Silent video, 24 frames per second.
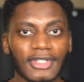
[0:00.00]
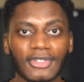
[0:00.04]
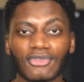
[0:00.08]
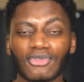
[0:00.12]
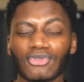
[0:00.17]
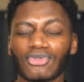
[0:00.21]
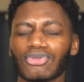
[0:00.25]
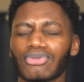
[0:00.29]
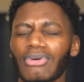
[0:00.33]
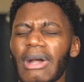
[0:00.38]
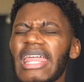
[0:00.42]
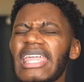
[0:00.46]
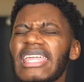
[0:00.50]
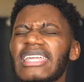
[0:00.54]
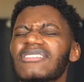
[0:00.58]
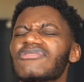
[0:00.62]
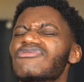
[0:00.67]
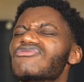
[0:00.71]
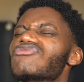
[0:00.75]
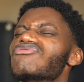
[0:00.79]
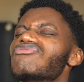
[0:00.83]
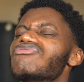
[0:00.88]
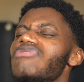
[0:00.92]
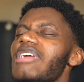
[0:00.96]
Great
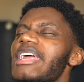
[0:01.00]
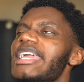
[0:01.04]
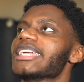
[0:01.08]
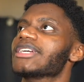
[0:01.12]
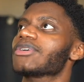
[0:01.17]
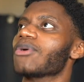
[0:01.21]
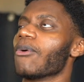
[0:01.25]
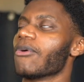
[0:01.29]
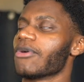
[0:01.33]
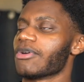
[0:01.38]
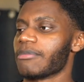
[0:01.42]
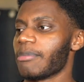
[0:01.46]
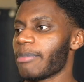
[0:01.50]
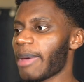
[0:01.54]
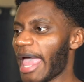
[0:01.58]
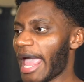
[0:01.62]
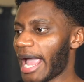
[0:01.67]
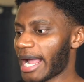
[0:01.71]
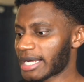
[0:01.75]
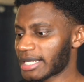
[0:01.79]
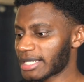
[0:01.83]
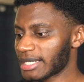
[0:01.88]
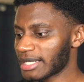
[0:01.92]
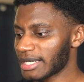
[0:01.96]

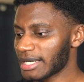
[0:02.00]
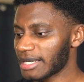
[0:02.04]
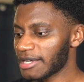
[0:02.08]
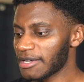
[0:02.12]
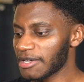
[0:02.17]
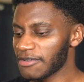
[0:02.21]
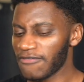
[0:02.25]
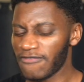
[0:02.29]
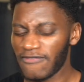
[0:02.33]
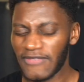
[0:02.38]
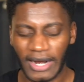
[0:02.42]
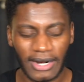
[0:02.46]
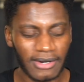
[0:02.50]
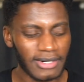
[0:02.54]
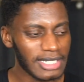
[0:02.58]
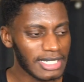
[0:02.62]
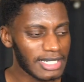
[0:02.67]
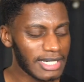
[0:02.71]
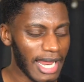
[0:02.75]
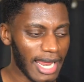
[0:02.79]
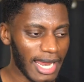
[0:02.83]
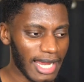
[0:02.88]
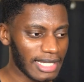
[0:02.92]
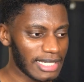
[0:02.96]
quarterback. Very
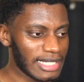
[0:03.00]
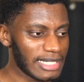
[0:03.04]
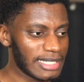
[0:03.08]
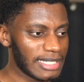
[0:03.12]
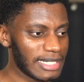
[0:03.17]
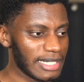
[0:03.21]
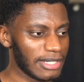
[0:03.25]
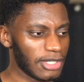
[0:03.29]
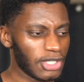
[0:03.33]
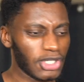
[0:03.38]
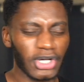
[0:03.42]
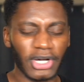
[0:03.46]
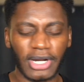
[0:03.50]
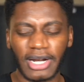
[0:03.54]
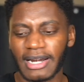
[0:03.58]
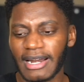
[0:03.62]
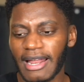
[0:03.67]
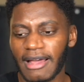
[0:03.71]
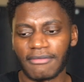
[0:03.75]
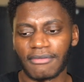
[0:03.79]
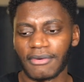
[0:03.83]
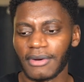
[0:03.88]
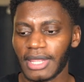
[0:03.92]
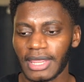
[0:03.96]
talented, good at
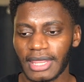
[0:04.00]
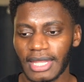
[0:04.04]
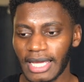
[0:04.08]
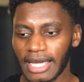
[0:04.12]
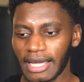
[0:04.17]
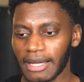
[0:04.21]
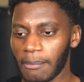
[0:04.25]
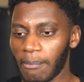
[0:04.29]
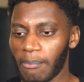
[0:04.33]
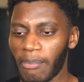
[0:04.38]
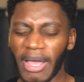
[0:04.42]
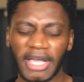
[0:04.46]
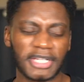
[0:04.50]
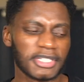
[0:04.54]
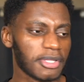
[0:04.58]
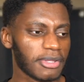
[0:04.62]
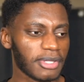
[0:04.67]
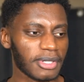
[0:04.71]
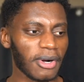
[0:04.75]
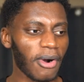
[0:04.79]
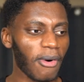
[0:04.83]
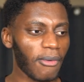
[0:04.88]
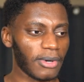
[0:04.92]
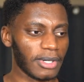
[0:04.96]
everything, best
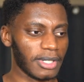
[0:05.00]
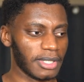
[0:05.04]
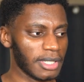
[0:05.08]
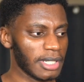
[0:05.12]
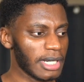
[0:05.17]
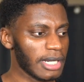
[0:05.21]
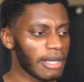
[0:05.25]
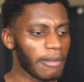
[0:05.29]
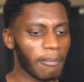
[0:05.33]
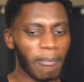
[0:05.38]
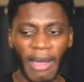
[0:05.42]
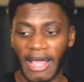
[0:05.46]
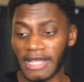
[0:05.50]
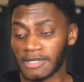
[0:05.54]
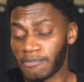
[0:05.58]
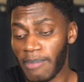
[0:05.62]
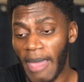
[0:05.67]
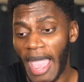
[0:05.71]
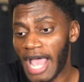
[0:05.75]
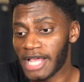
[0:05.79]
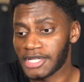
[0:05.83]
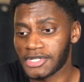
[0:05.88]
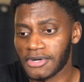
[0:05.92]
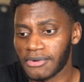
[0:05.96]
thrower, best
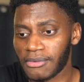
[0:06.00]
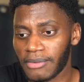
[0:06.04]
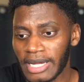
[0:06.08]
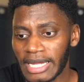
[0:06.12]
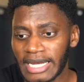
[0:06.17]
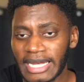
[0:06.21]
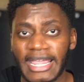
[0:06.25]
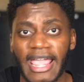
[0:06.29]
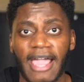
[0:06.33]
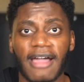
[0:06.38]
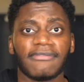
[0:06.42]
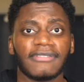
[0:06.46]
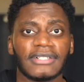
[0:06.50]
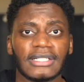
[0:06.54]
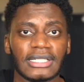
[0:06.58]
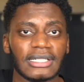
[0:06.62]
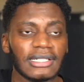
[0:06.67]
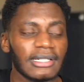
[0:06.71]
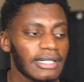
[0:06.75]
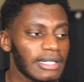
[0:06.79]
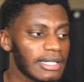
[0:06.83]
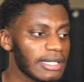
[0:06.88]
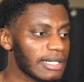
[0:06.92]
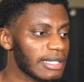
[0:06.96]
passer rating ever.
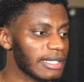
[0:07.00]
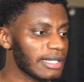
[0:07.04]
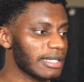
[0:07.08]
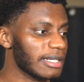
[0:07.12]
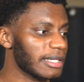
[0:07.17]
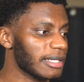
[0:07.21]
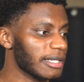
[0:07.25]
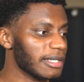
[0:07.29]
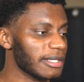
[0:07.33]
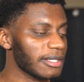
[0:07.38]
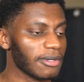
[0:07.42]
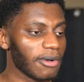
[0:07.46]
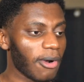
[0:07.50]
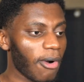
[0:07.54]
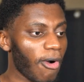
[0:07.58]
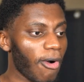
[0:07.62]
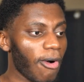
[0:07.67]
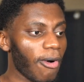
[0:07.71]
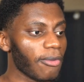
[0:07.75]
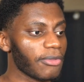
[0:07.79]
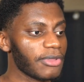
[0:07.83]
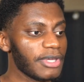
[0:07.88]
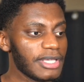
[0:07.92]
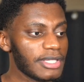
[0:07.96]

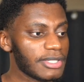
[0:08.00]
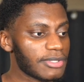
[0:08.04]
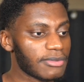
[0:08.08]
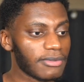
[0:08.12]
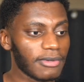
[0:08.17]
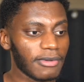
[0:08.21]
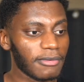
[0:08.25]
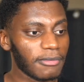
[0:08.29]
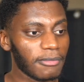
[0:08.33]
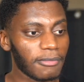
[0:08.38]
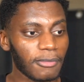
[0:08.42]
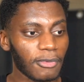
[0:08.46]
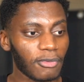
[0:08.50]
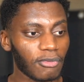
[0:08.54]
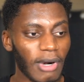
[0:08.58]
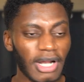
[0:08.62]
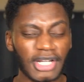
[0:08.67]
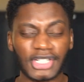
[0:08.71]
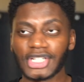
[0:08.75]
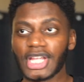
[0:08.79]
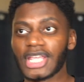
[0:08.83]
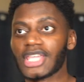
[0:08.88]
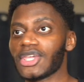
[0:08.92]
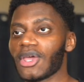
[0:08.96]
All these
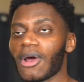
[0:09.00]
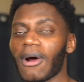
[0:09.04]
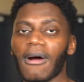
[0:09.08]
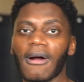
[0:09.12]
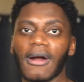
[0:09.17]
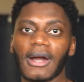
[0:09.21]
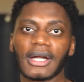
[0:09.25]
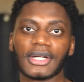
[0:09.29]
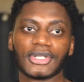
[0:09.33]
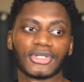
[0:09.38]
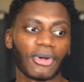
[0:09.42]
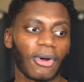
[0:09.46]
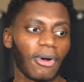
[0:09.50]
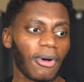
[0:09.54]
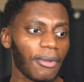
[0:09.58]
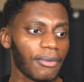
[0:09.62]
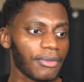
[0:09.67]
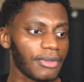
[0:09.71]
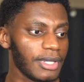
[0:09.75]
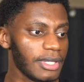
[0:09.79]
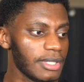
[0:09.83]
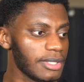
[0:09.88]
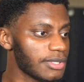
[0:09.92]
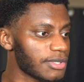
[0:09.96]
rushing yards, all
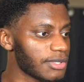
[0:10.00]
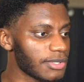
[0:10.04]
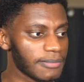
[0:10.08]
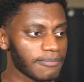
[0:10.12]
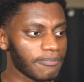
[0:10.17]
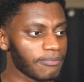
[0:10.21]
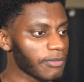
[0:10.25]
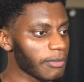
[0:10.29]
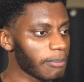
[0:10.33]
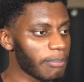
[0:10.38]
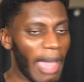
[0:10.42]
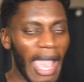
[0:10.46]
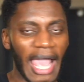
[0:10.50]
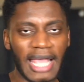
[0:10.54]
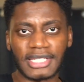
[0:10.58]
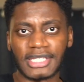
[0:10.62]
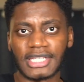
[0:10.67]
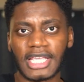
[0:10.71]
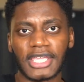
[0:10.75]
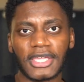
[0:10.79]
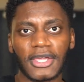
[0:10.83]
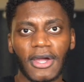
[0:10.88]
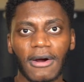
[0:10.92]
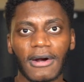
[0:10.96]
these
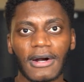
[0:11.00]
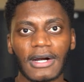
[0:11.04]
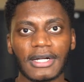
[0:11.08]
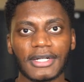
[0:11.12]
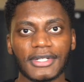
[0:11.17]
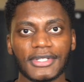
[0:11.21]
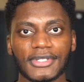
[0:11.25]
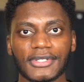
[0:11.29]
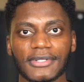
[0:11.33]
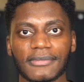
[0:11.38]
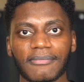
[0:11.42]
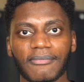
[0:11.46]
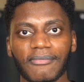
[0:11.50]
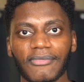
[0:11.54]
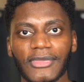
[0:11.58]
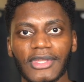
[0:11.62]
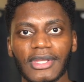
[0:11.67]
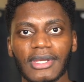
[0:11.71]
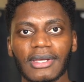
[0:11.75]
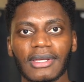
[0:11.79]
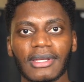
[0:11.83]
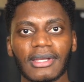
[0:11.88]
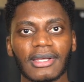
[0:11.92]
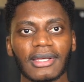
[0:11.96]
passing yards.
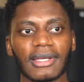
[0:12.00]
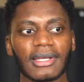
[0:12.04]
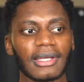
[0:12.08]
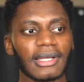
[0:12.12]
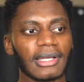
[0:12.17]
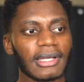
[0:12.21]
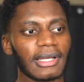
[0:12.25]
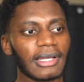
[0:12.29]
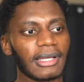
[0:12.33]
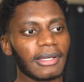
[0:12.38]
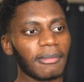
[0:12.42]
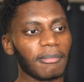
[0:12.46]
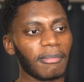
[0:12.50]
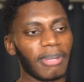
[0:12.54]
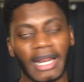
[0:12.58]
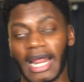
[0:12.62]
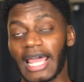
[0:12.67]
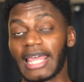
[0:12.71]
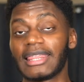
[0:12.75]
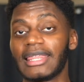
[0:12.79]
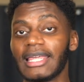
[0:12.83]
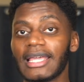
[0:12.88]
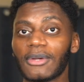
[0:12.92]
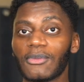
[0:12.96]
But I
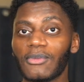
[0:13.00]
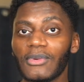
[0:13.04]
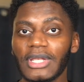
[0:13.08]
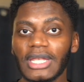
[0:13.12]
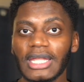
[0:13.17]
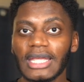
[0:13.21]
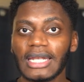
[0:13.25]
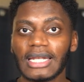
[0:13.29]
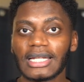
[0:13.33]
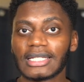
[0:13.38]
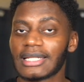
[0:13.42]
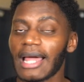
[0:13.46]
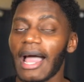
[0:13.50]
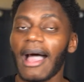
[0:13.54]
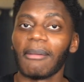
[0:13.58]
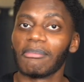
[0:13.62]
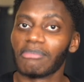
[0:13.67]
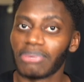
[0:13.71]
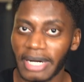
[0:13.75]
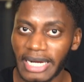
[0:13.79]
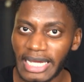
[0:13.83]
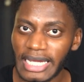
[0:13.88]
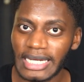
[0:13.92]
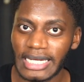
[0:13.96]
think we need a Tom
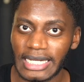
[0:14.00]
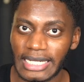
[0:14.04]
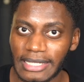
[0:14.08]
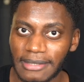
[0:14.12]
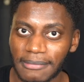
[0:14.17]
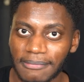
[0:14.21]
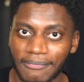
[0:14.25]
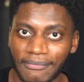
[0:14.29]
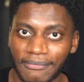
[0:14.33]
Brady